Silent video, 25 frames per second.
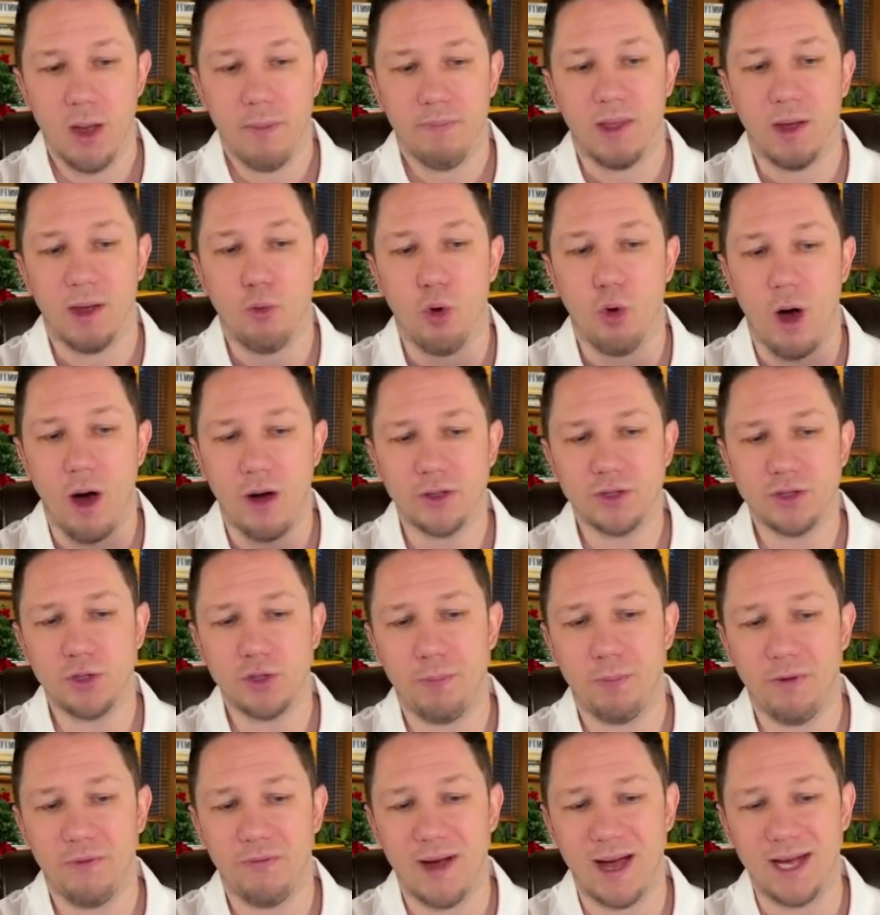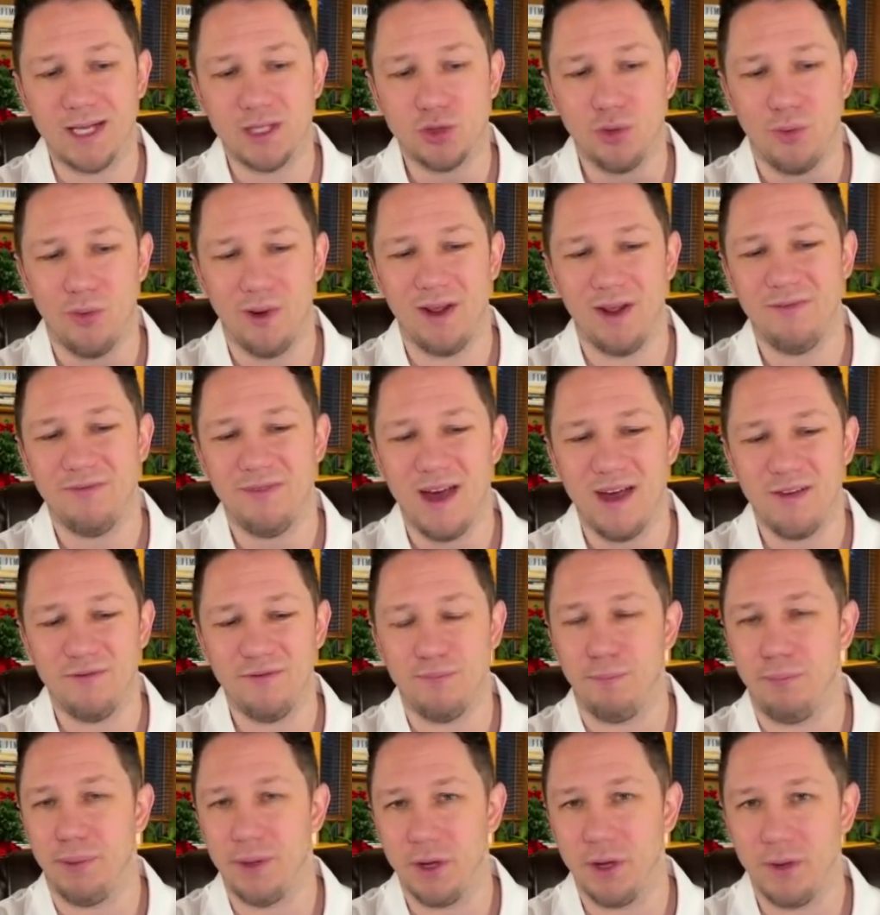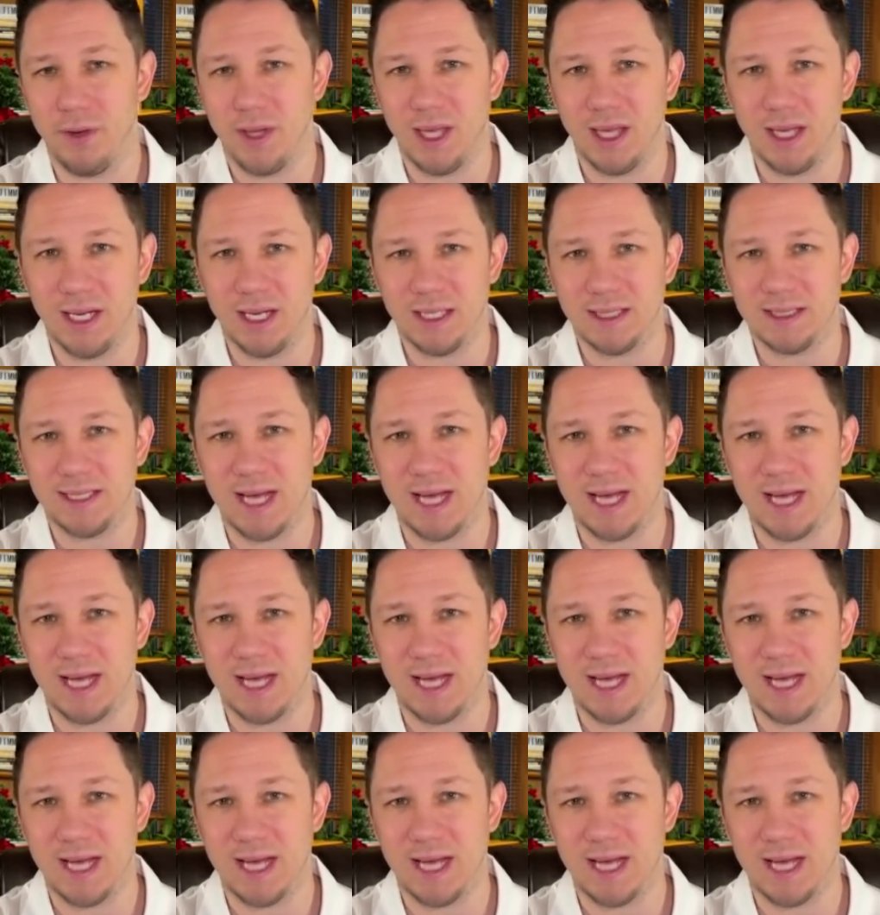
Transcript: It will also provide $25 billion